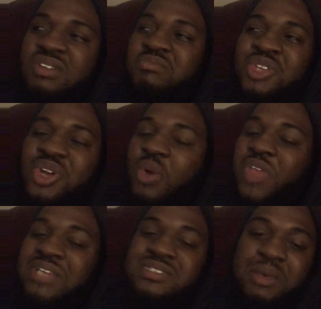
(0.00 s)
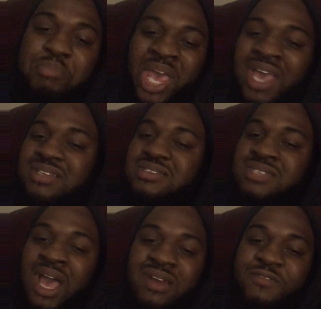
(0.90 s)
You know, that's a bad
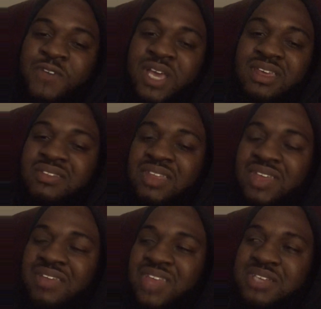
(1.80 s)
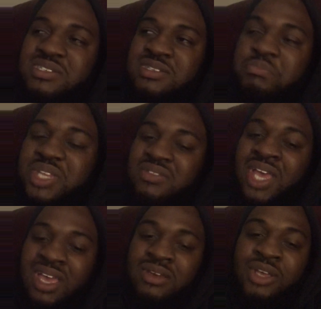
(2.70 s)
side effect. And that's something
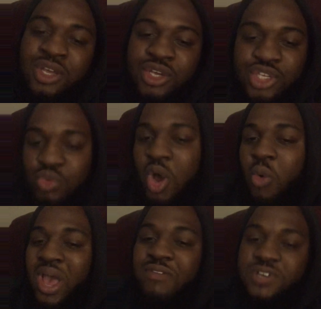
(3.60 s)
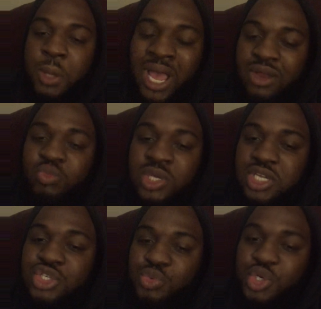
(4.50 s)
that you gonna have to, like,
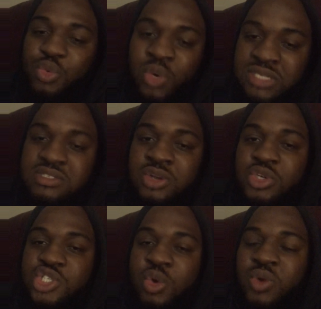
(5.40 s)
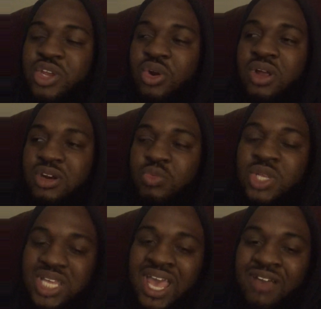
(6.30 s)
really do your research on. And you're gonna
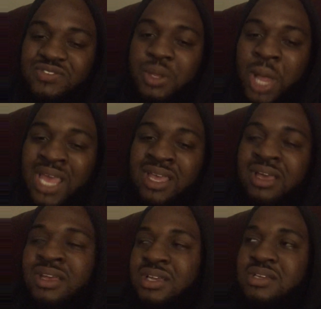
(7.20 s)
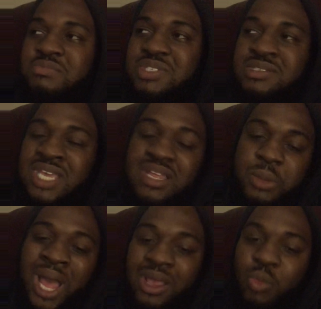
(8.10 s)
really have to, like, see,
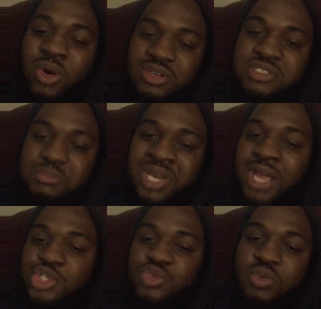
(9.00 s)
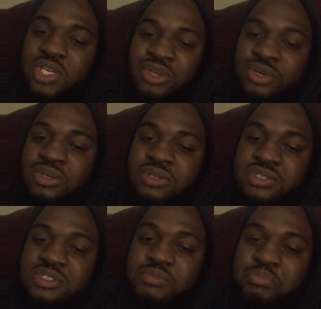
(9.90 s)
like, what are some natural
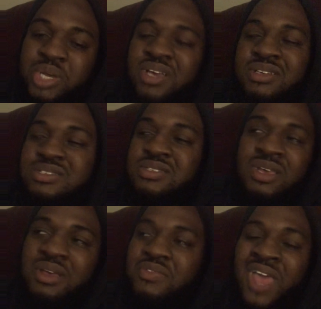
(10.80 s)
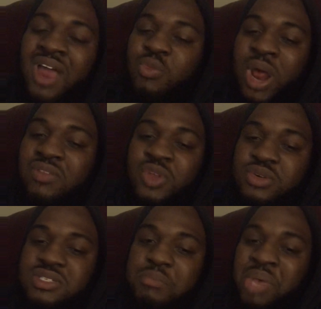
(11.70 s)
cures. Because that right there
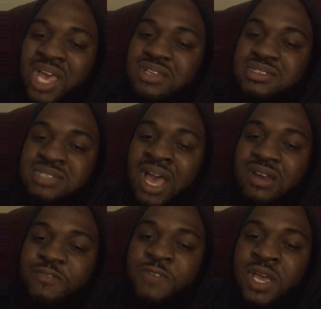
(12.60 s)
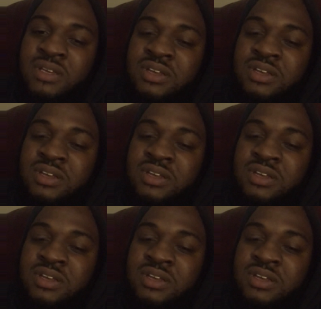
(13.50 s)
is a bad side effect.